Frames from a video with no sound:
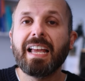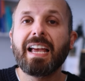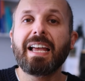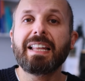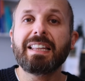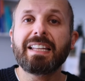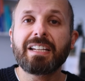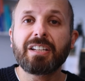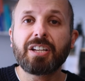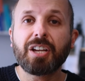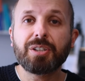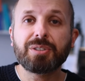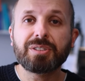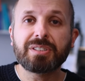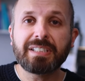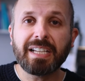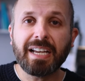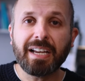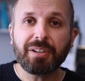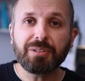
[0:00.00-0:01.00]
and then goes
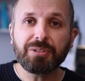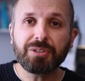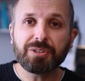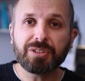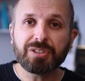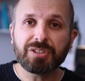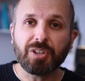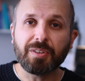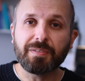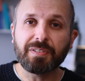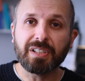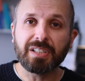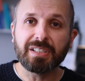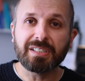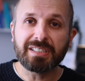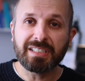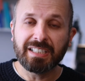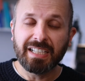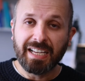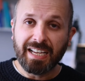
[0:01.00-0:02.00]
down your
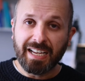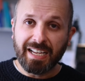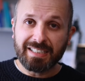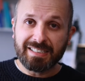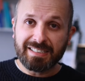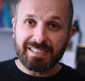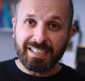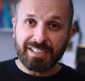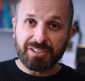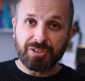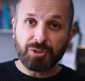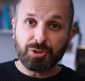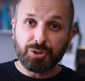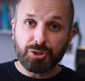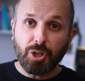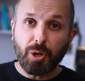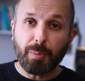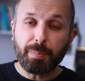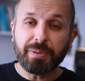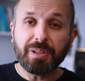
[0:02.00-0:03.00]
esophagus and sits on
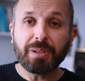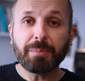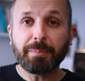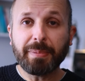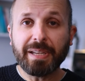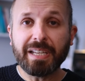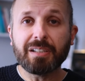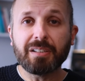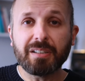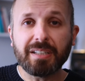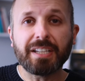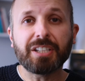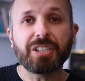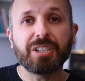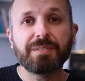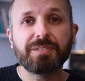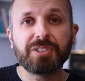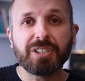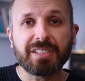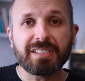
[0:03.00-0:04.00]
top of the meal that
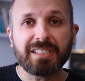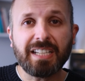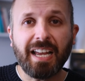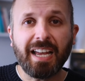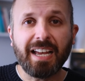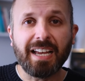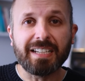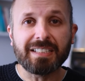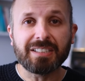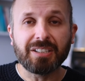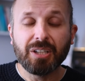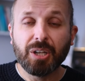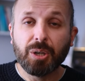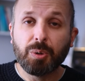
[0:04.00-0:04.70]
you've just had.